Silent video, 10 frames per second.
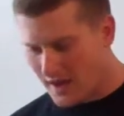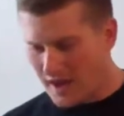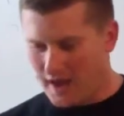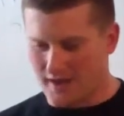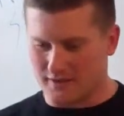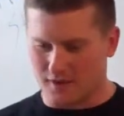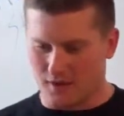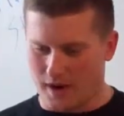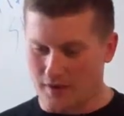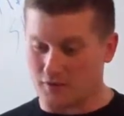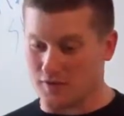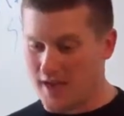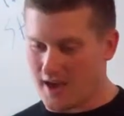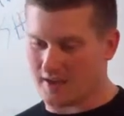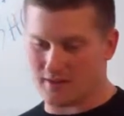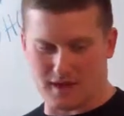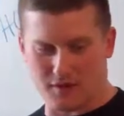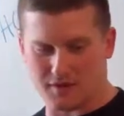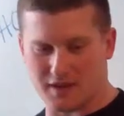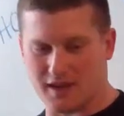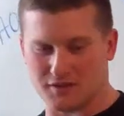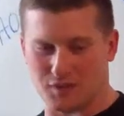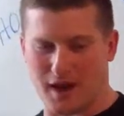And so after that, that was in SOI.